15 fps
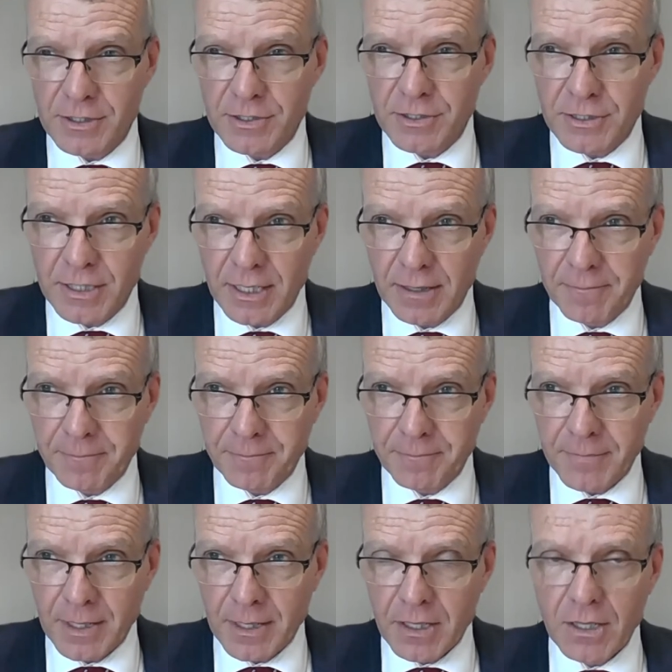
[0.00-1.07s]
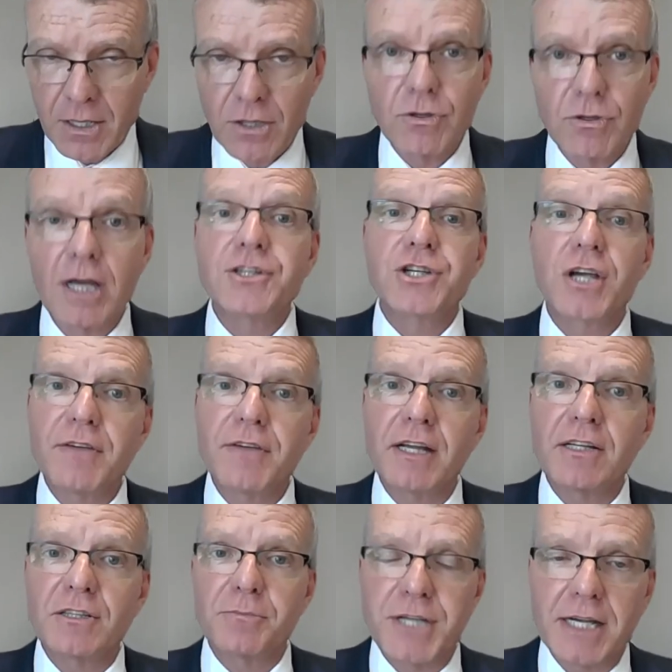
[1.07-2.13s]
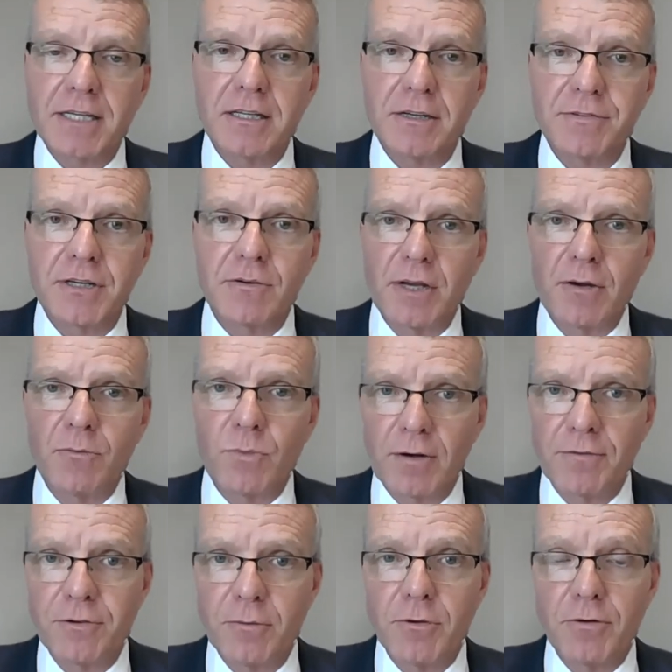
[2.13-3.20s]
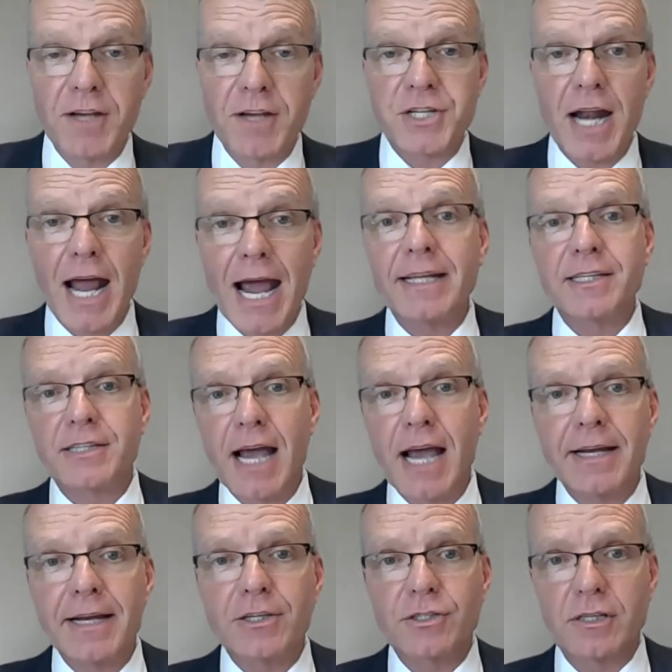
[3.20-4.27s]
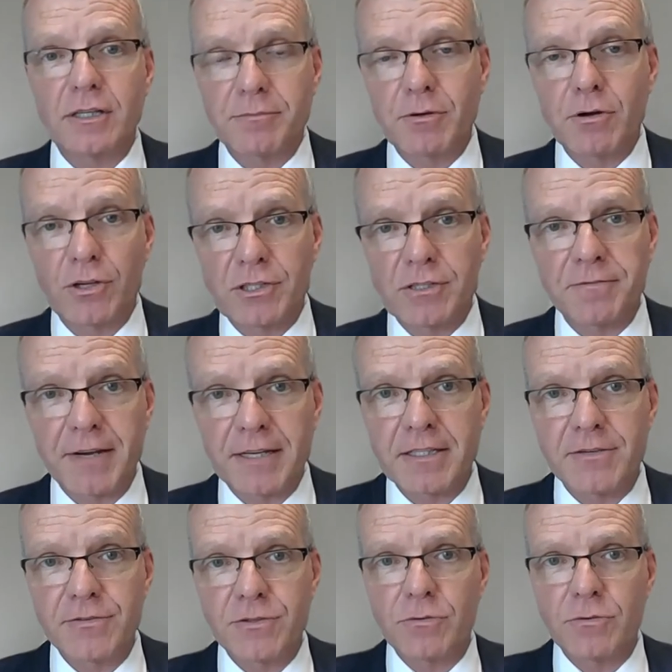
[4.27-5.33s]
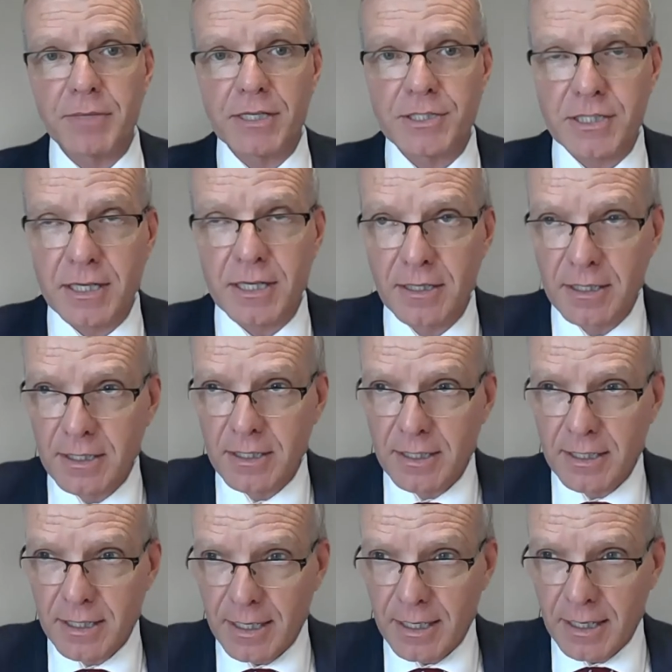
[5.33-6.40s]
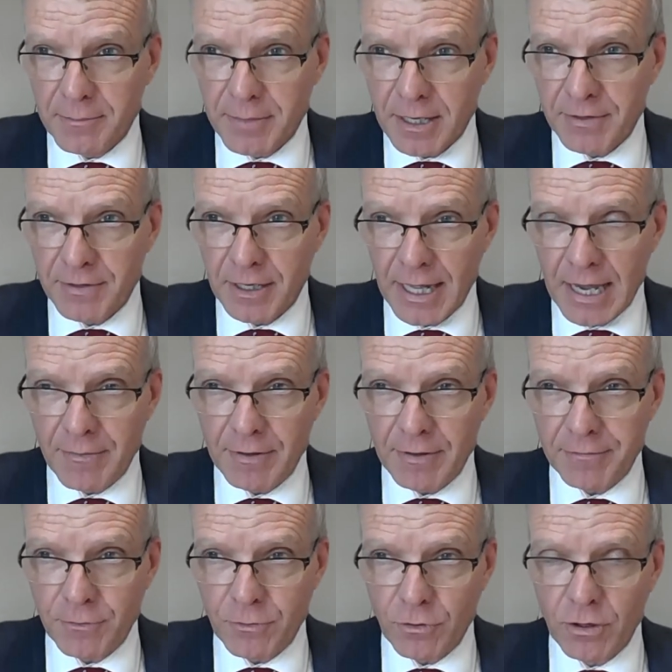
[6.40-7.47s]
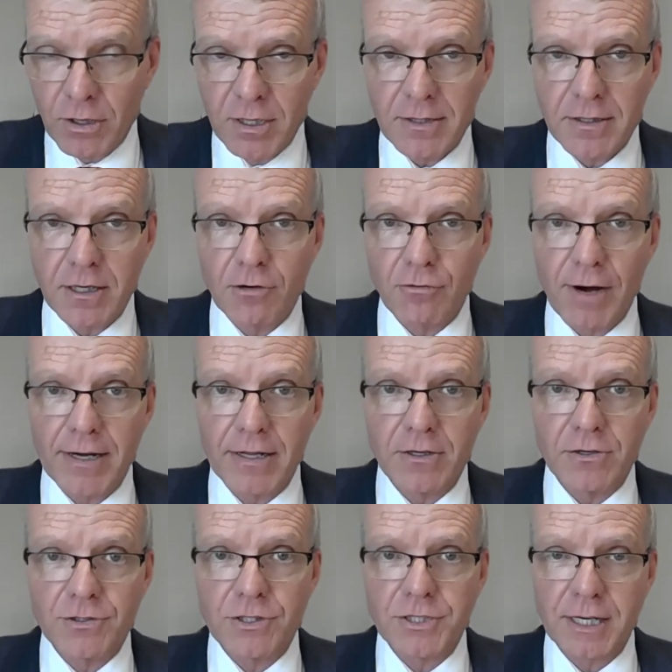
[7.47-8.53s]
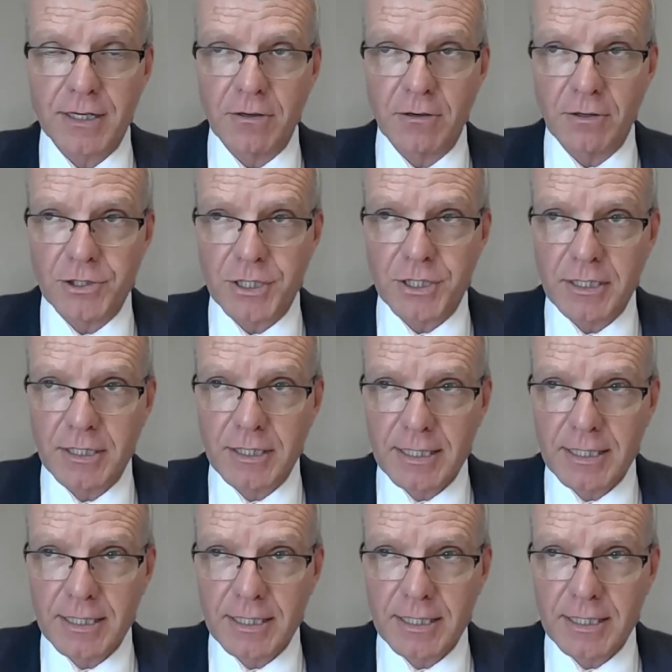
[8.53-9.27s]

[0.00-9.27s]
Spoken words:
is achieving its objectives in one form or fashion, and is cost effective to administer, even allowing for the greater use of technology.